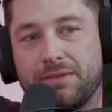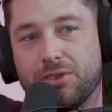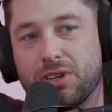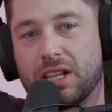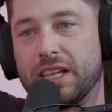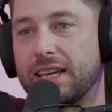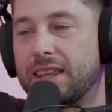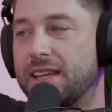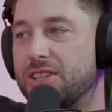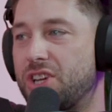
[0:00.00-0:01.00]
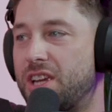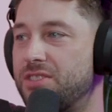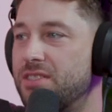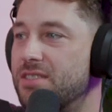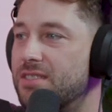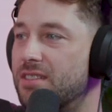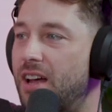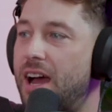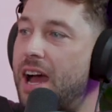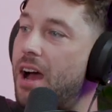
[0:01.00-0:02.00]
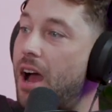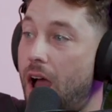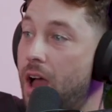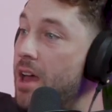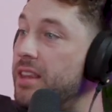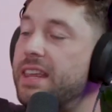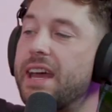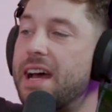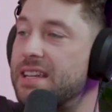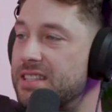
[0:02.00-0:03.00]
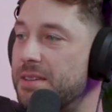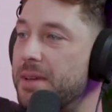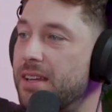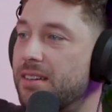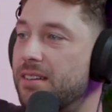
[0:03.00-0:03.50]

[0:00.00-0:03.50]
if you click, then it changes. Like how there has to be